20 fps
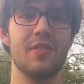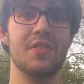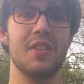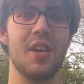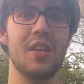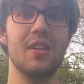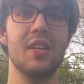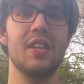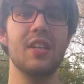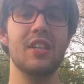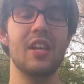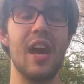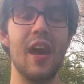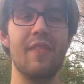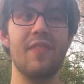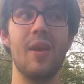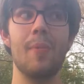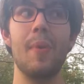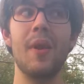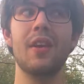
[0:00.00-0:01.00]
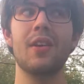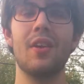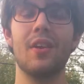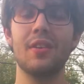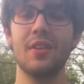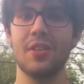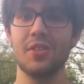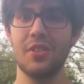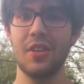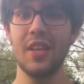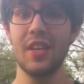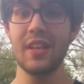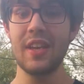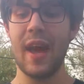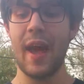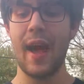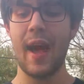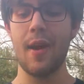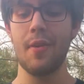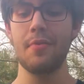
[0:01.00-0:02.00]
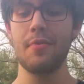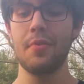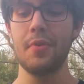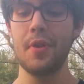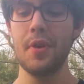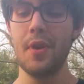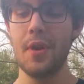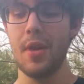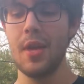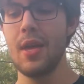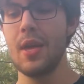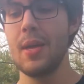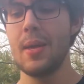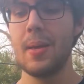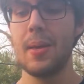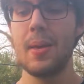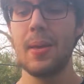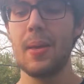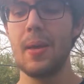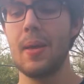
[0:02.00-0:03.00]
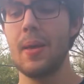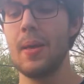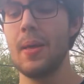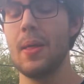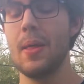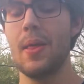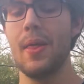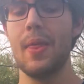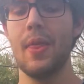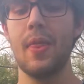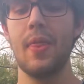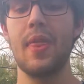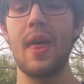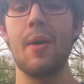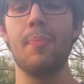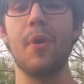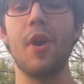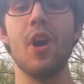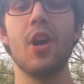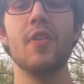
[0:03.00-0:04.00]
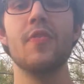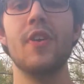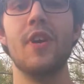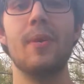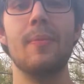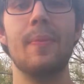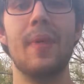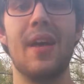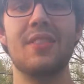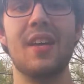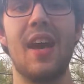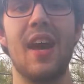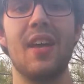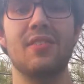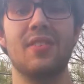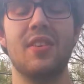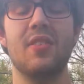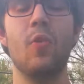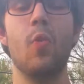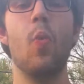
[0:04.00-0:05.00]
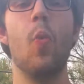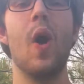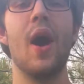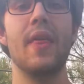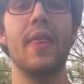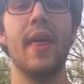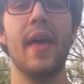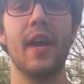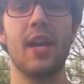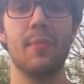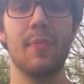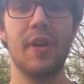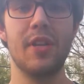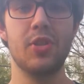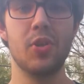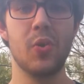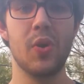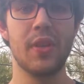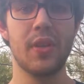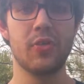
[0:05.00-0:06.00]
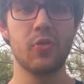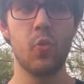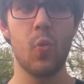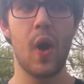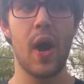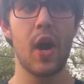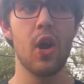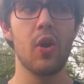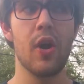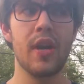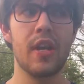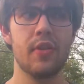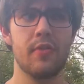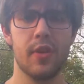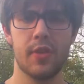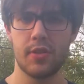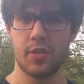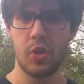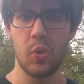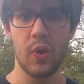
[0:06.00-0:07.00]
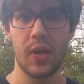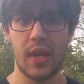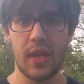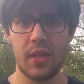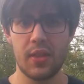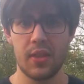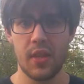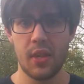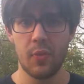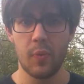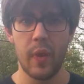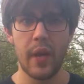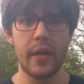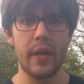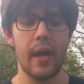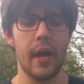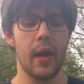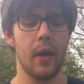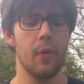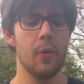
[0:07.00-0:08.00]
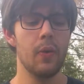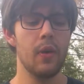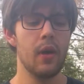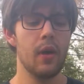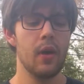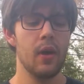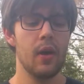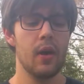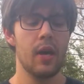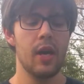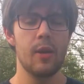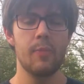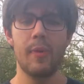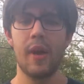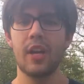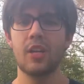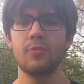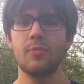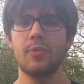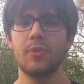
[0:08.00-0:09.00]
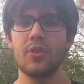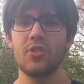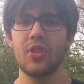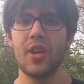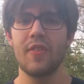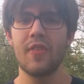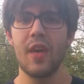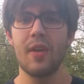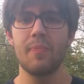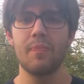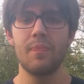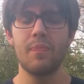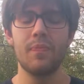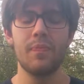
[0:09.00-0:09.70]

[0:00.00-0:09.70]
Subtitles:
his head and he can have that metacognition. He can have that part of him that's asking, why the heck am I doing this? Why are any of us doing anything right now? And Maximum doesn't have that